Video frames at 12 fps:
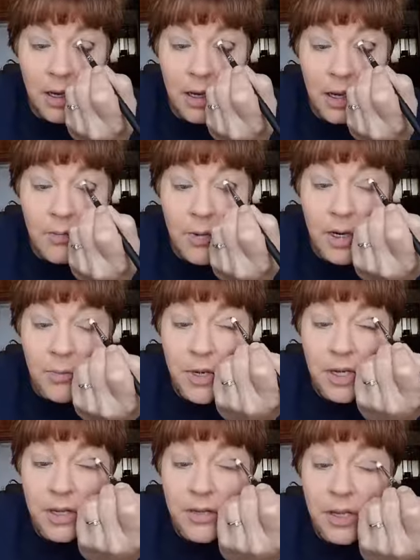And we're going to
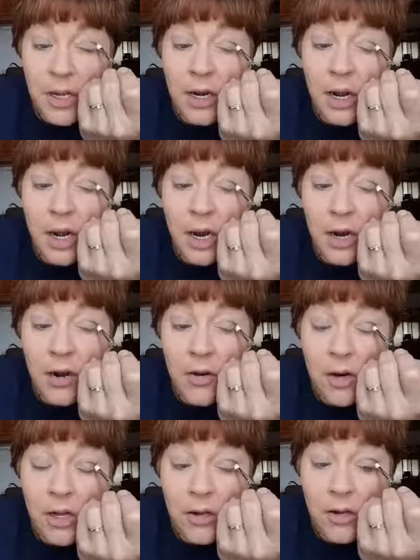bring this in on our
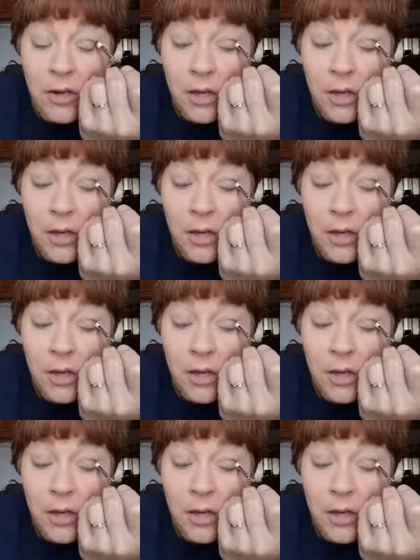crease.